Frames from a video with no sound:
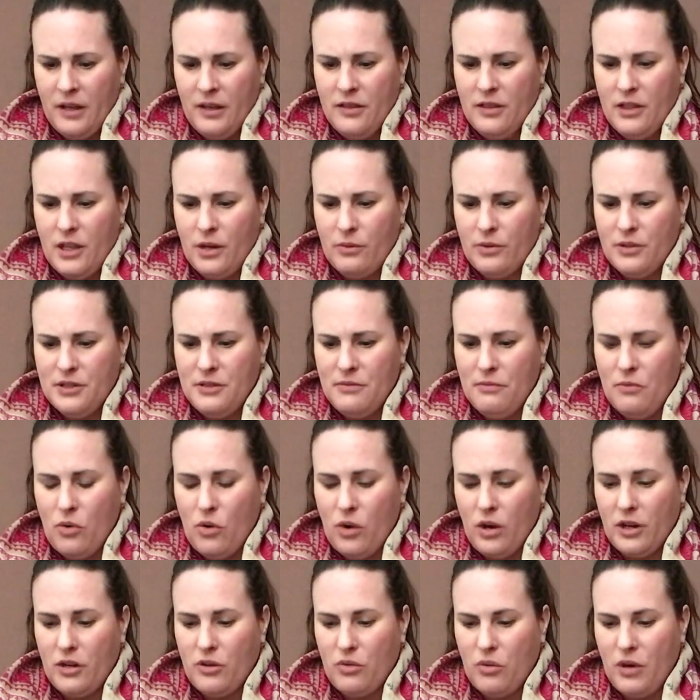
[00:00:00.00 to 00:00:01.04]
There was
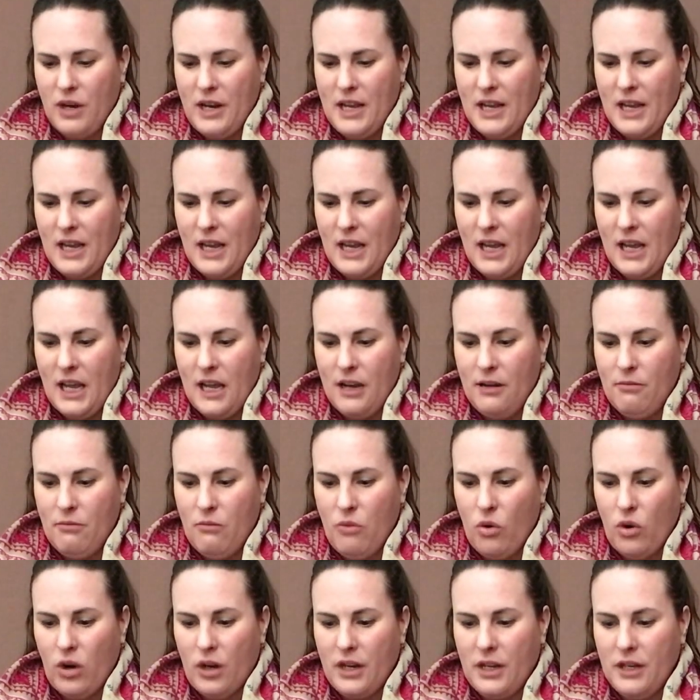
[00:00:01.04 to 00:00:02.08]
more creaking, and
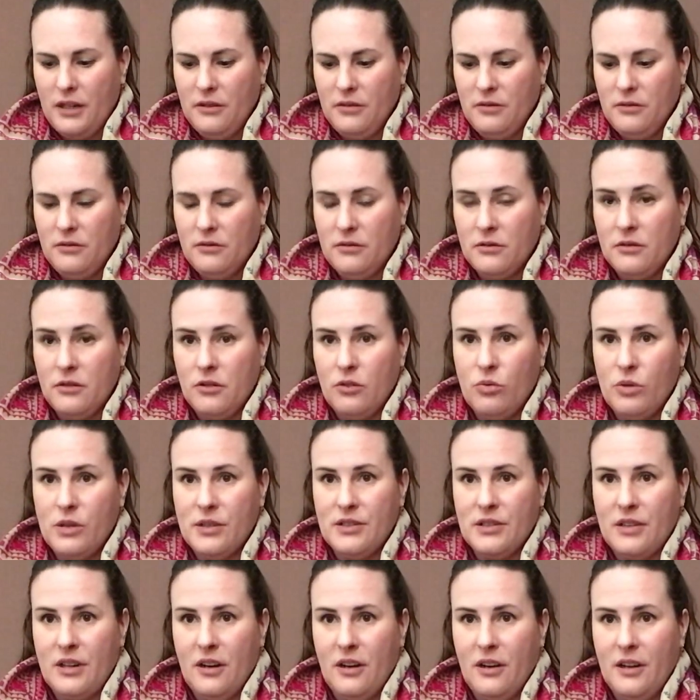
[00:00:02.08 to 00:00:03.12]
Morgan
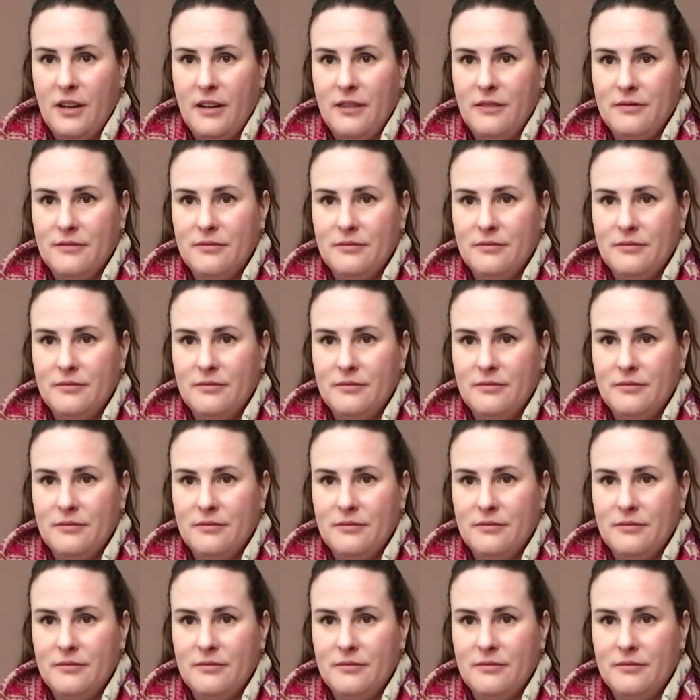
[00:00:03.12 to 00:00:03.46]
was gone.